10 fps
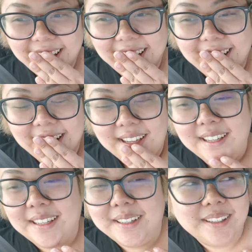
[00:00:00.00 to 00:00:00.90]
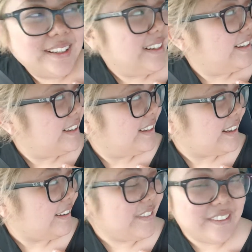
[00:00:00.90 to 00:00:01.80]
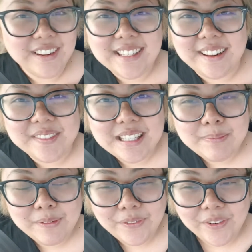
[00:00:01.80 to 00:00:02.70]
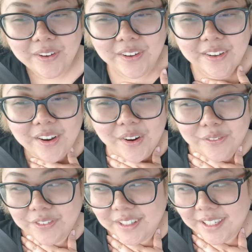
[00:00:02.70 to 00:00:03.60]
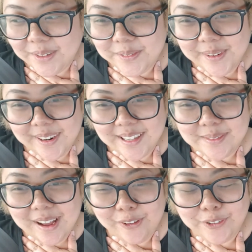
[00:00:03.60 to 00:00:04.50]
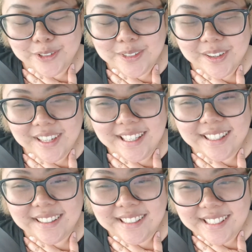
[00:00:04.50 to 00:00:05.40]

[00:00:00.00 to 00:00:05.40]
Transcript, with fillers: I've never done this before hopefully it works but I feel so guilty